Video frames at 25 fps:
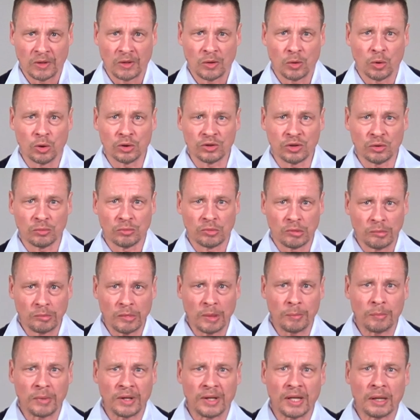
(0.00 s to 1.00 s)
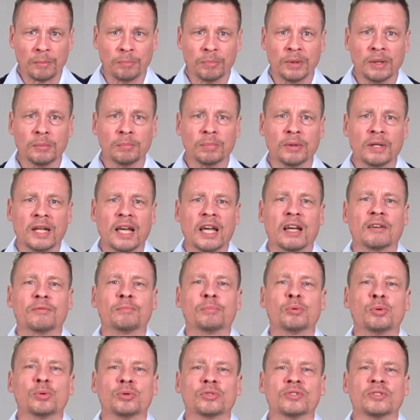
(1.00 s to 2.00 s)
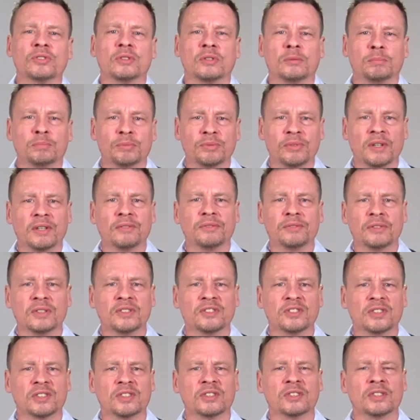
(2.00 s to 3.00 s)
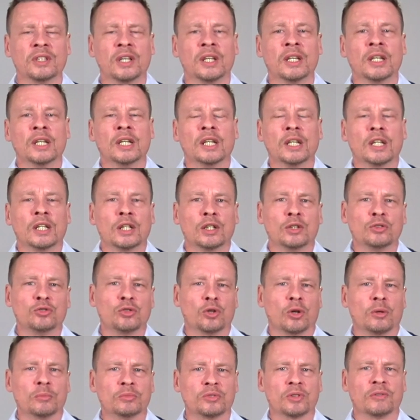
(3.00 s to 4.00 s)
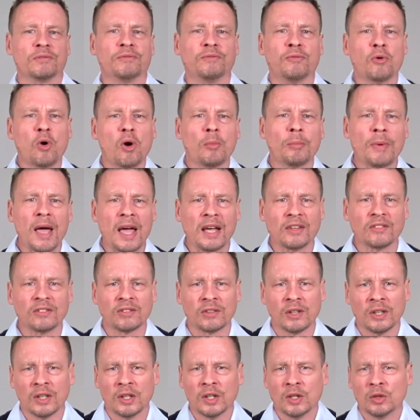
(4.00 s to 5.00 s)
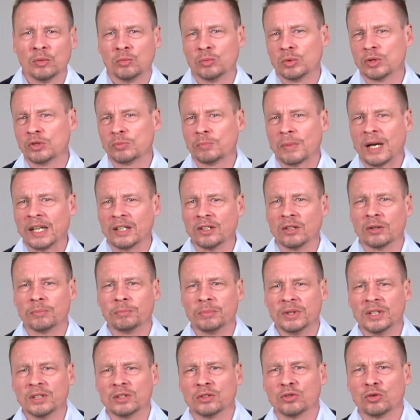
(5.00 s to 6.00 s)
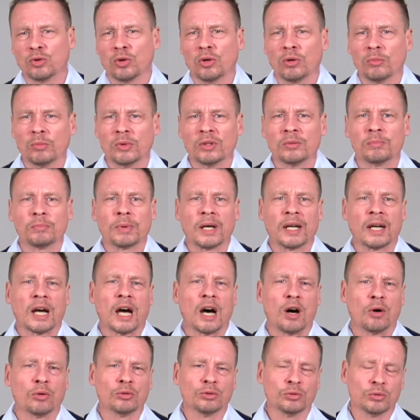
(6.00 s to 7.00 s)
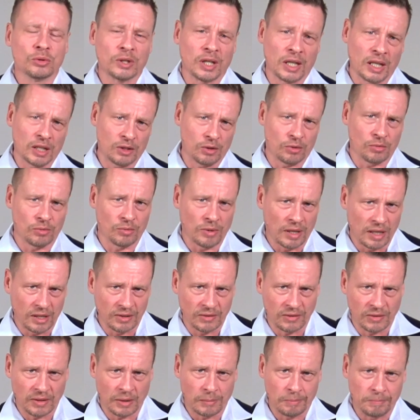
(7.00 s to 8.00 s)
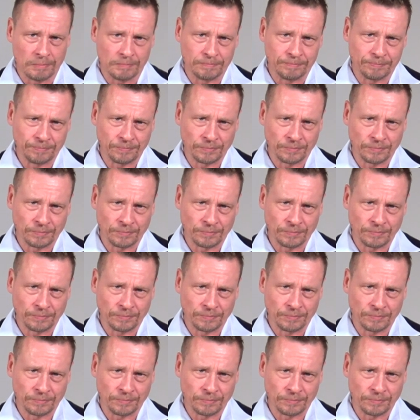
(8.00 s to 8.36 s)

Also remember that people have personal preferences in terms of formats, which might not be determined by how you categorize them.